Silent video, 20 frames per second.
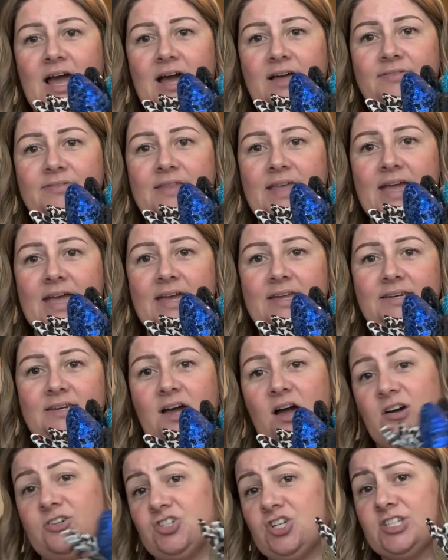and then
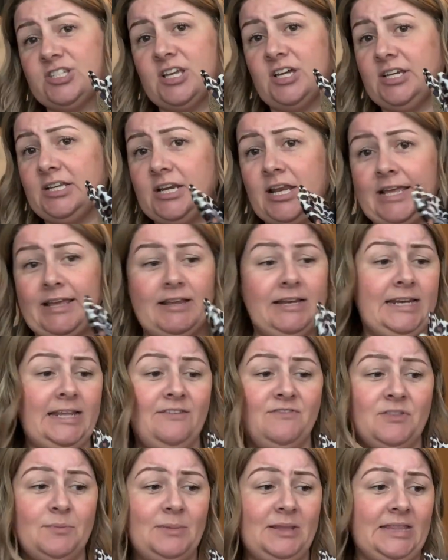I'll just kind of
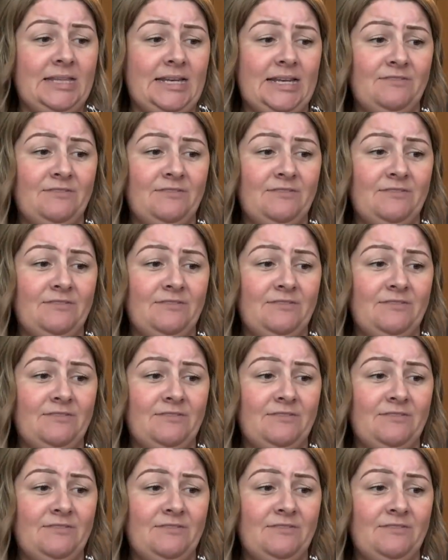leave them in the